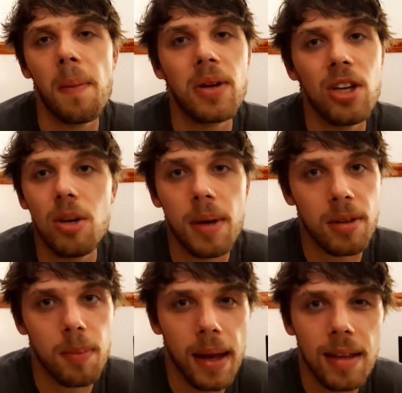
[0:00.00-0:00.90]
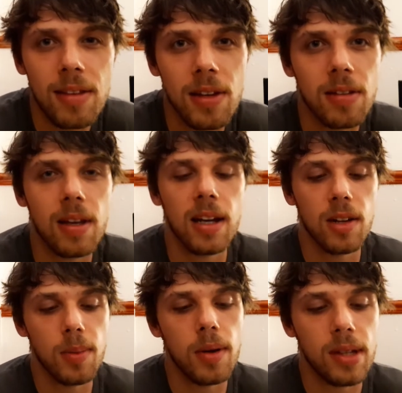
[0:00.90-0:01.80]
Cubist painters. And I
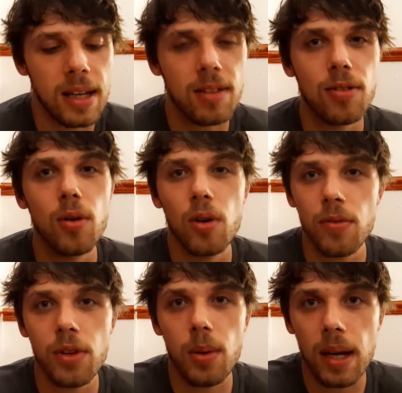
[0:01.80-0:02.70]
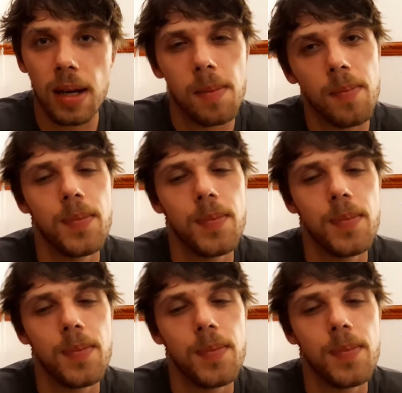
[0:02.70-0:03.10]
suppose he is sort of doing